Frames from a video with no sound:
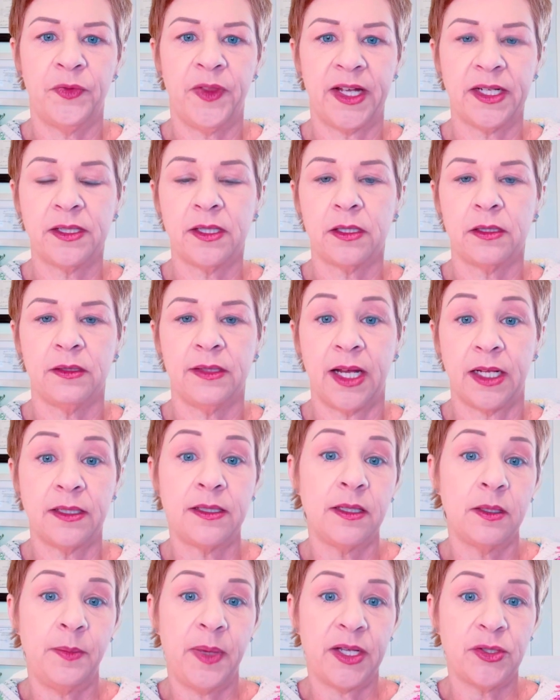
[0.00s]
That's
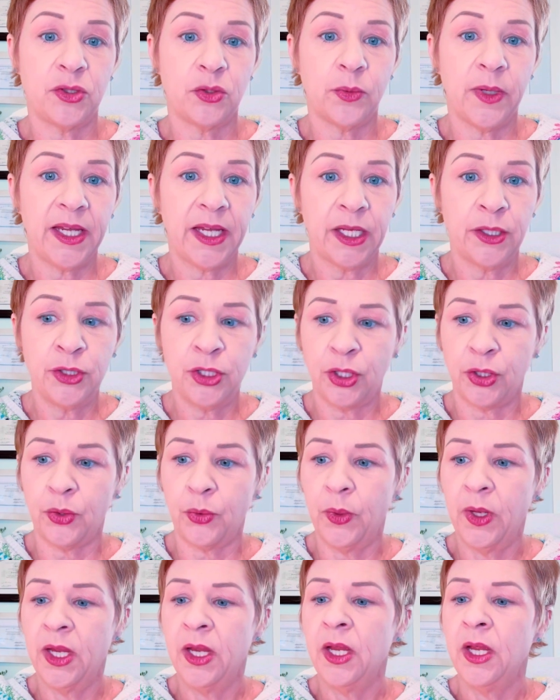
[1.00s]
the best we can do.